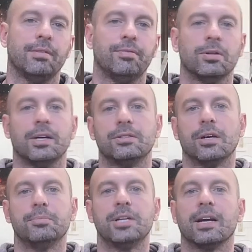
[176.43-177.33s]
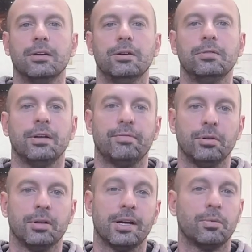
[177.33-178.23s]
if you like dub techno, if you
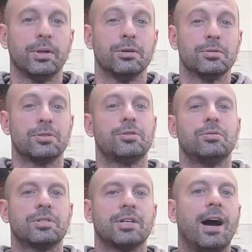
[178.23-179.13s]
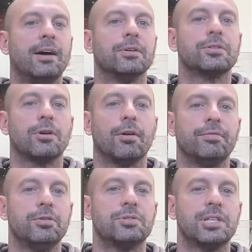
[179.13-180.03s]
like when those two styles are
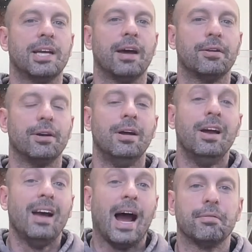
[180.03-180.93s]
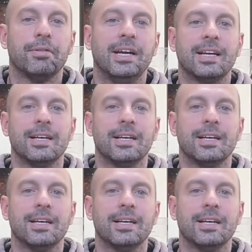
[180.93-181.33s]
fused together, Irenic